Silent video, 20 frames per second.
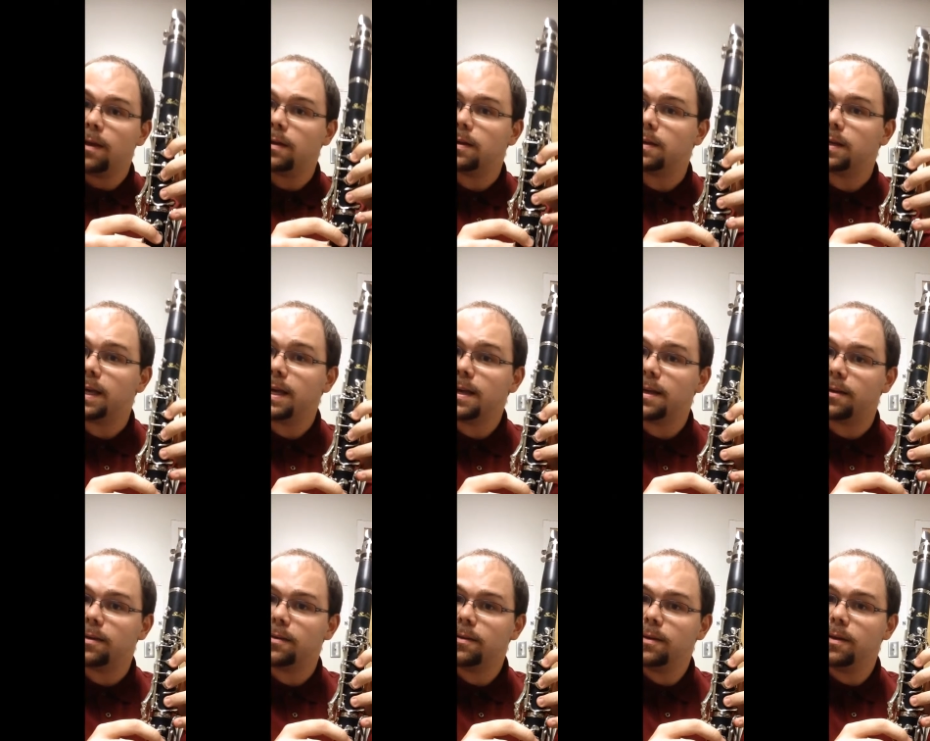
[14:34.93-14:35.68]

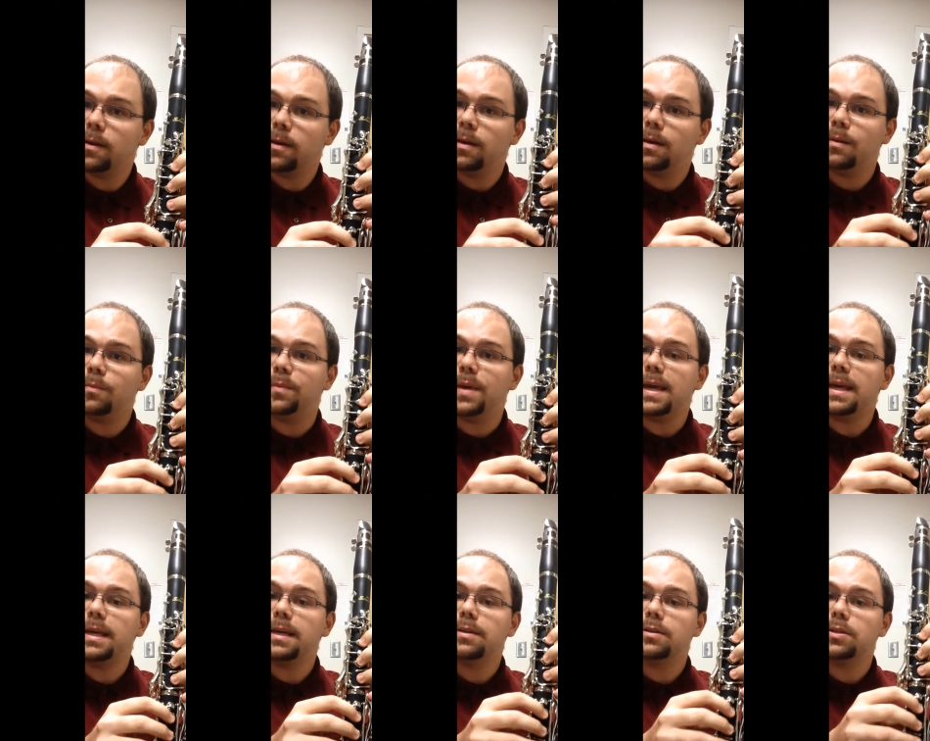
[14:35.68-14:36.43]
Again,
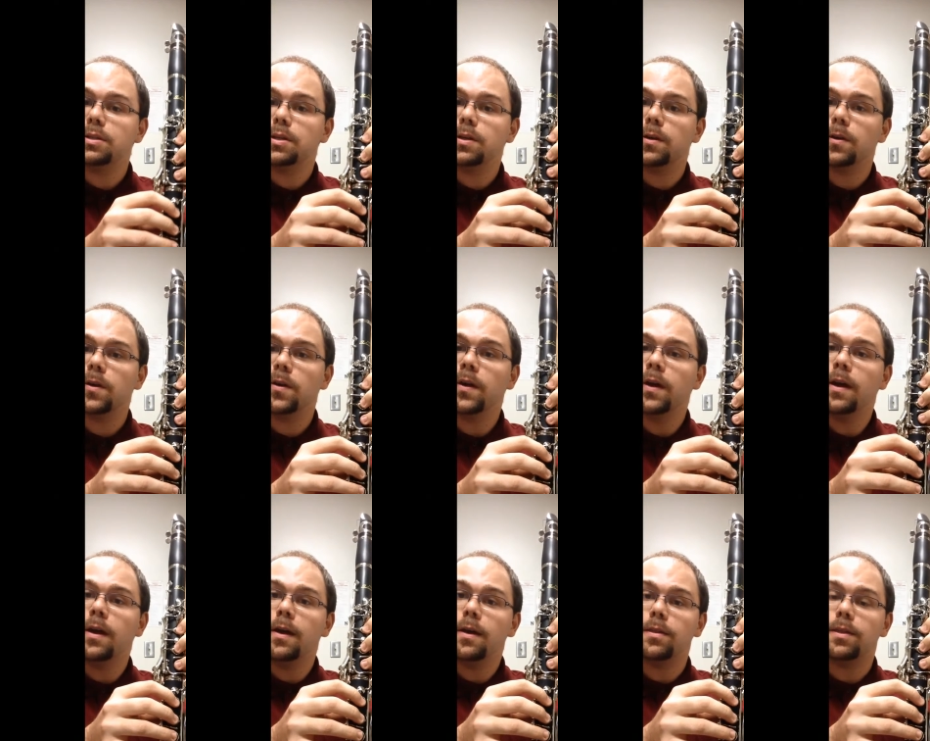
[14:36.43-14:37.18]
making
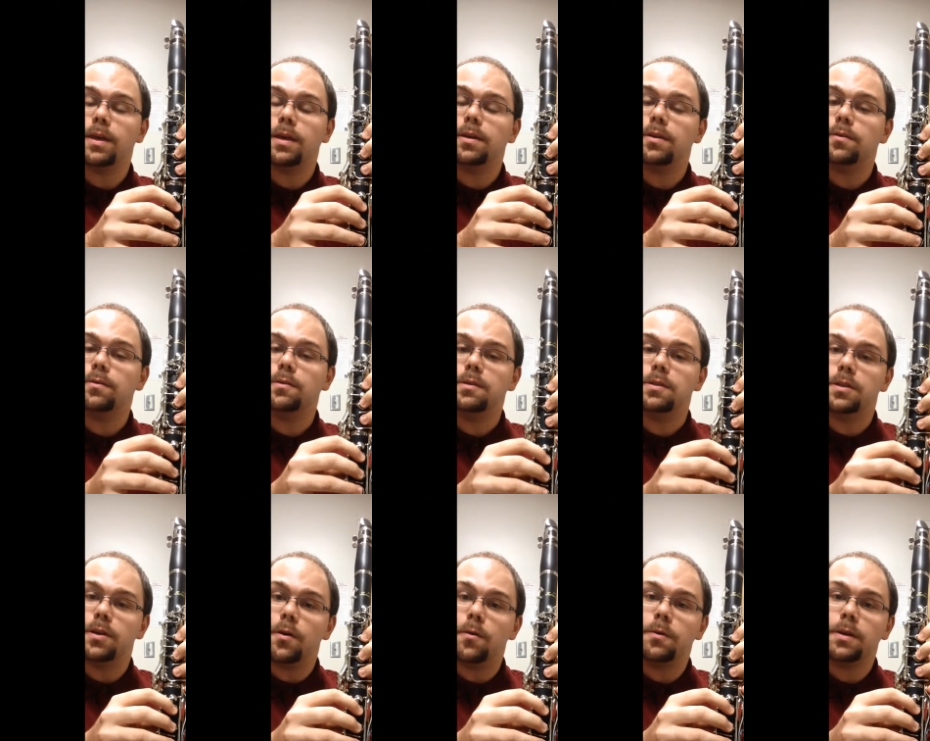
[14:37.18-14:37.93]
sure that you
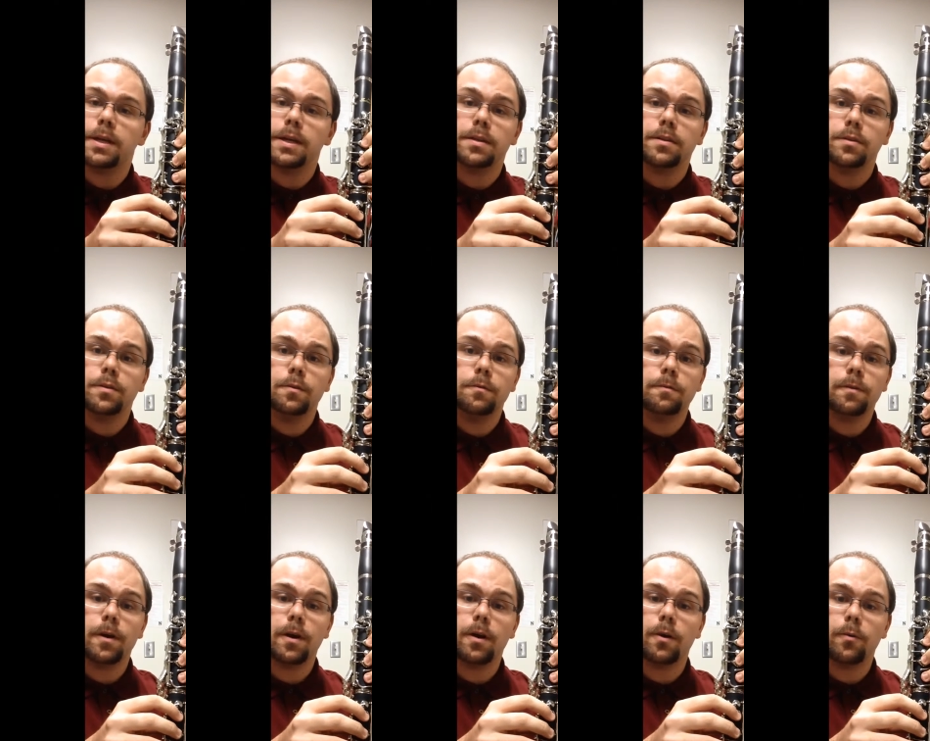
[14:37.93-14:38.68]
don't get too
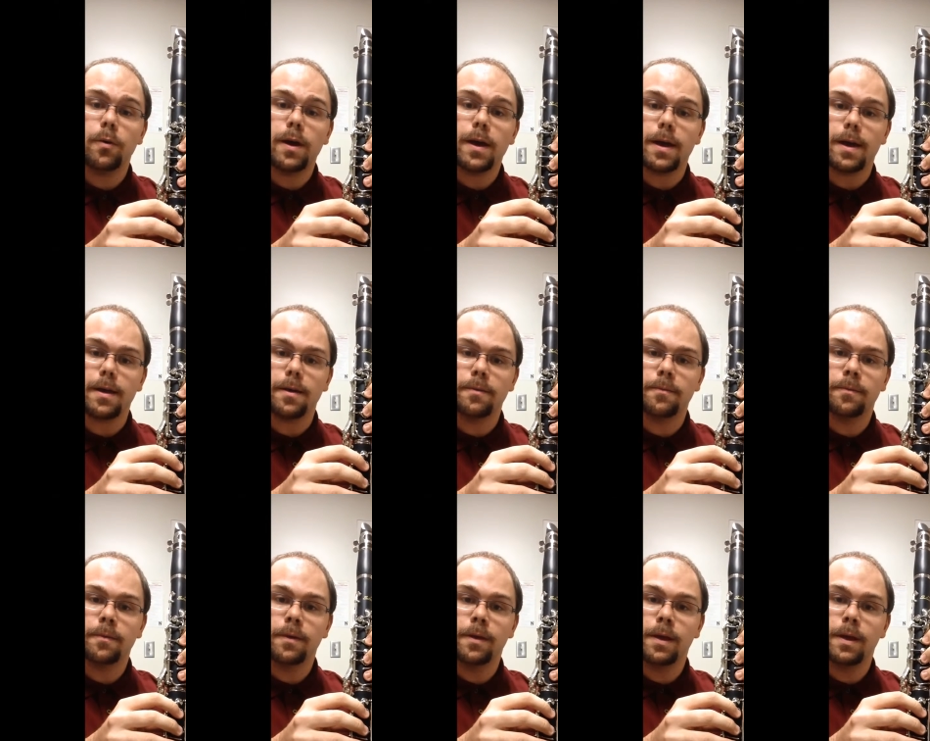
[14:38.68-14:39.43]
far away.
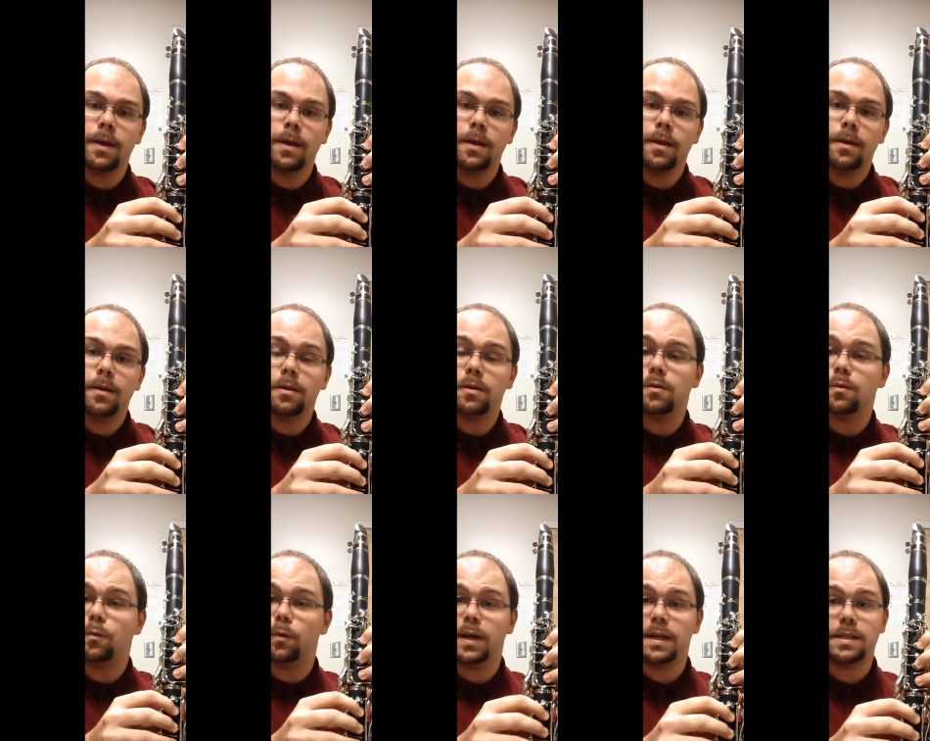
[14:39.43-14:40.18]

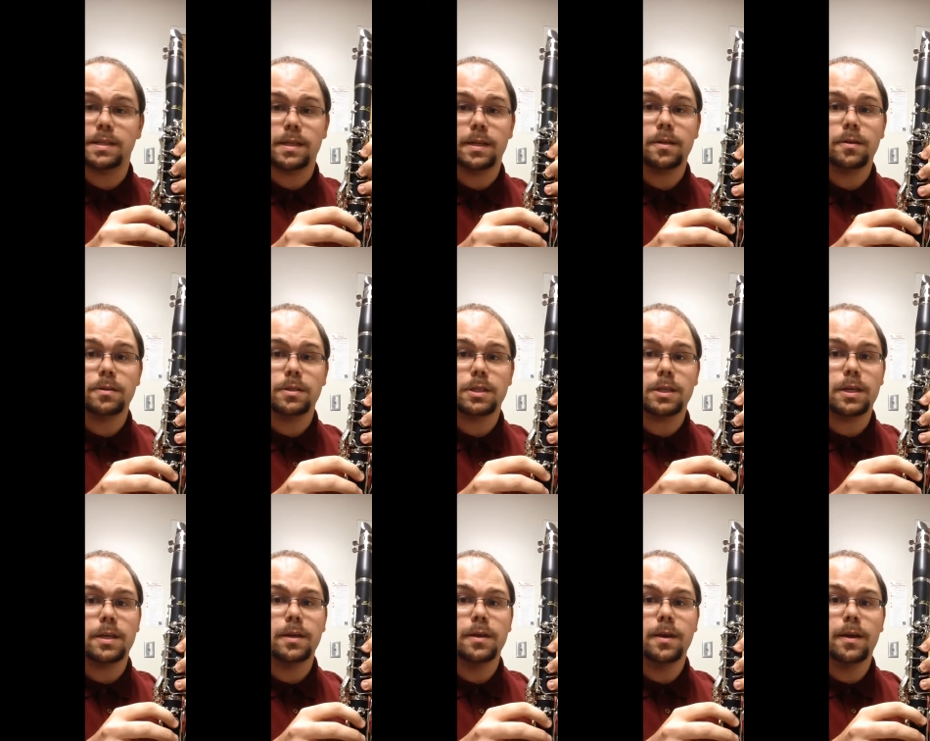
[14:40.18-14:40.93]
You waste
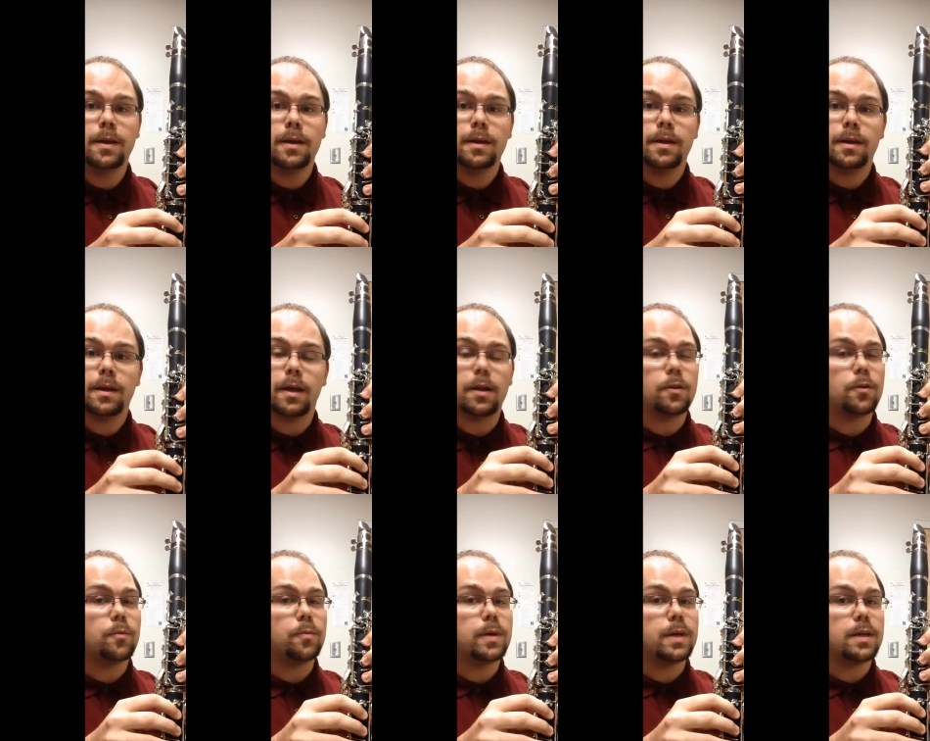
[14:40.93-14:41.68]
energy and
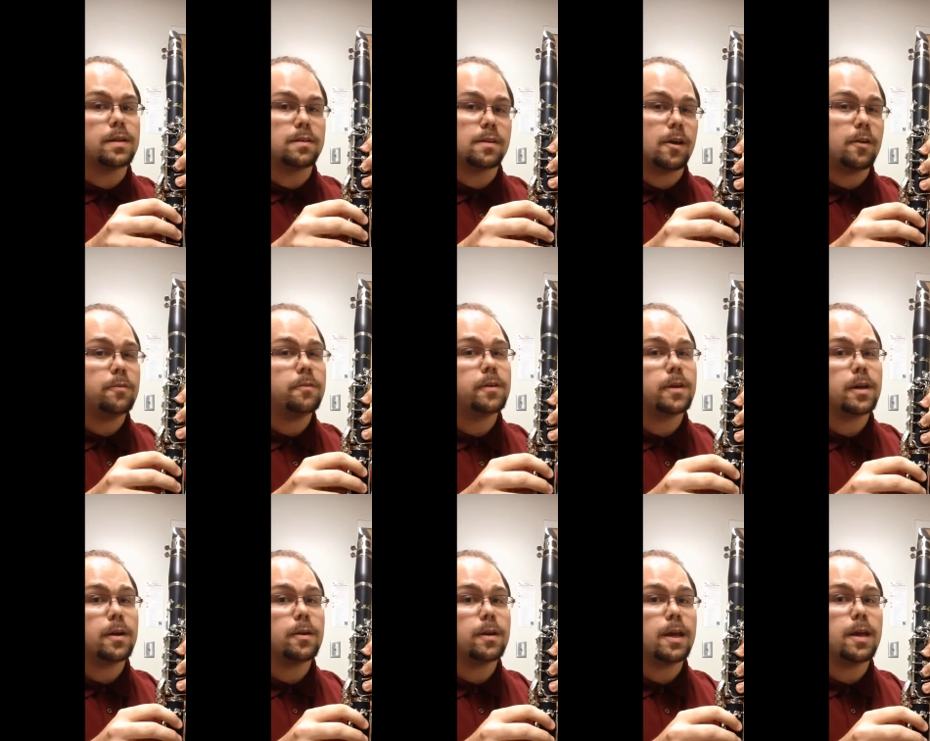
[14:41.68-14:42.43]
you'll be a tough
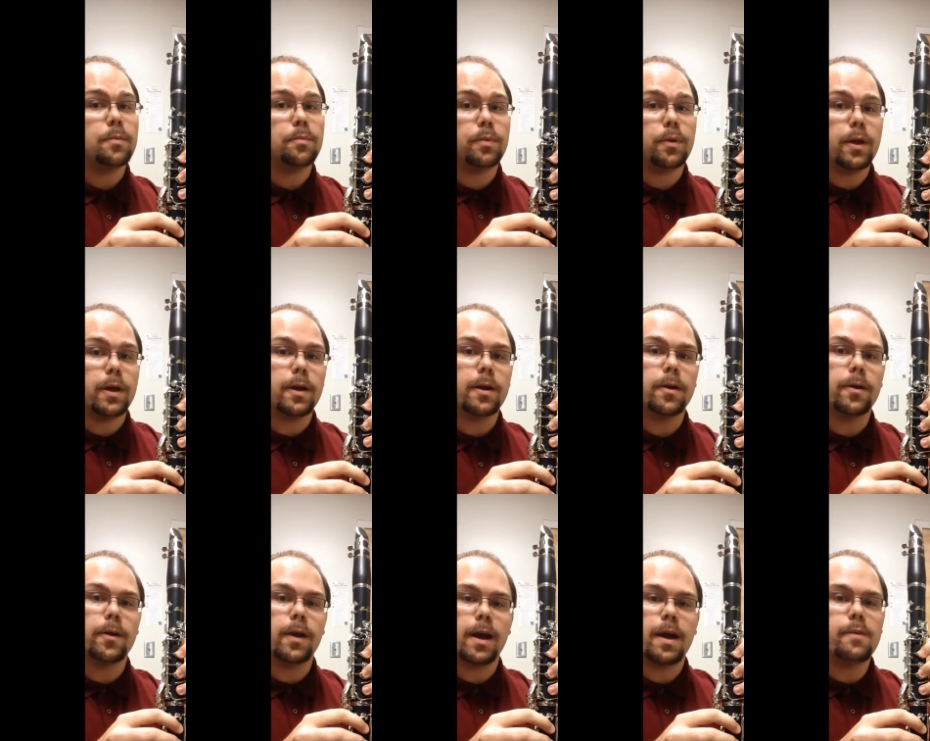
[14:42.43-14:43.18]
clarinet
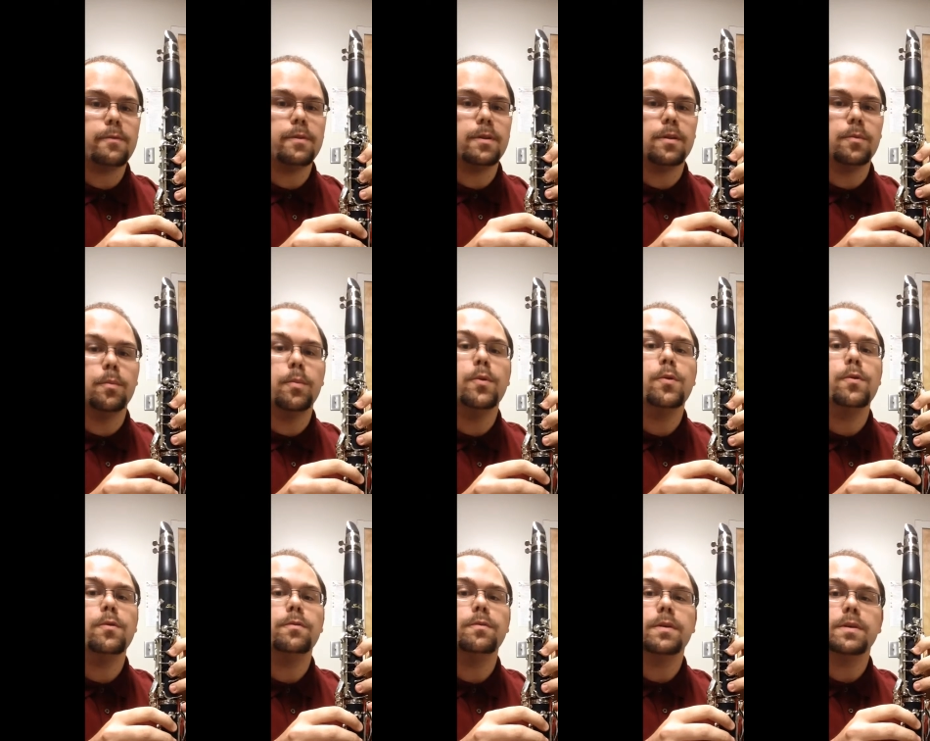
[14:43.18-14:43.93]
player having to
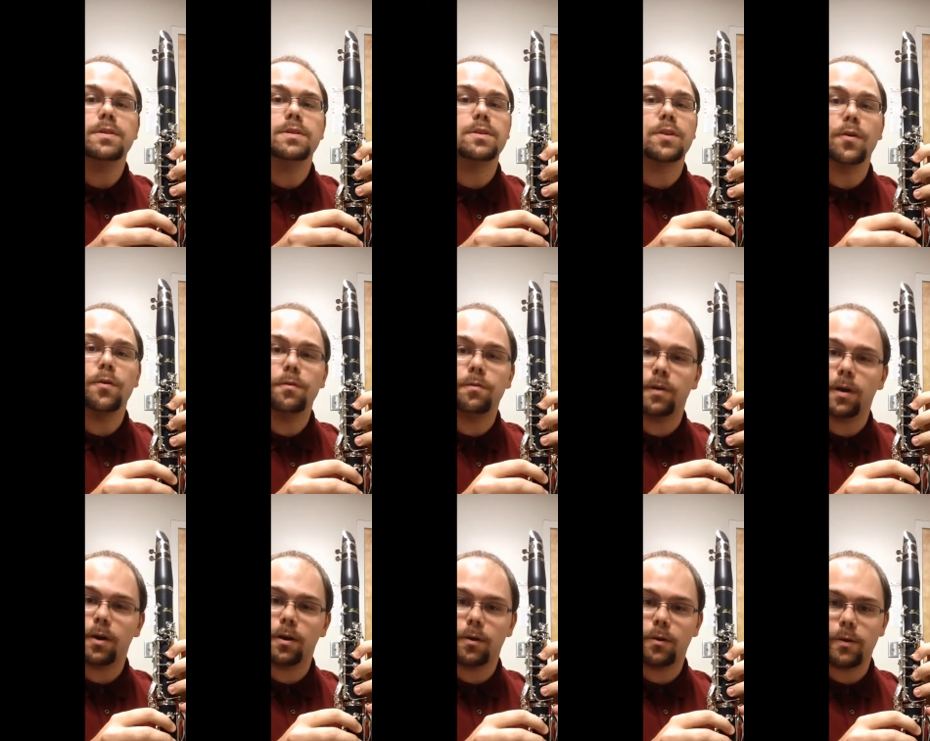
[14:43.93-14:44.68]
move so
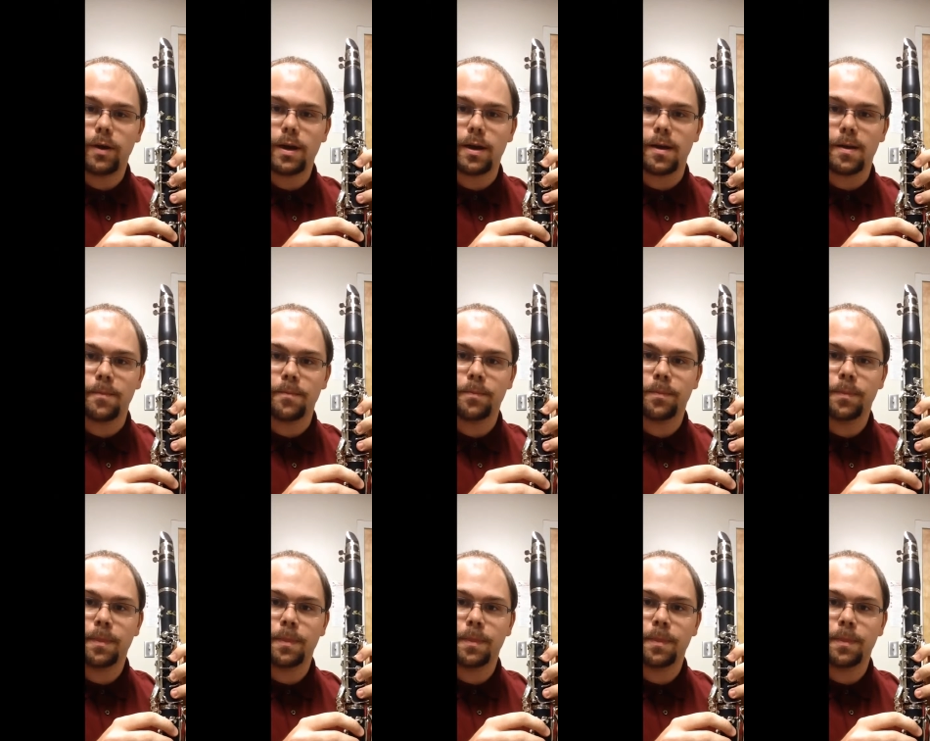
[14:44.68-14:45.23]
far away.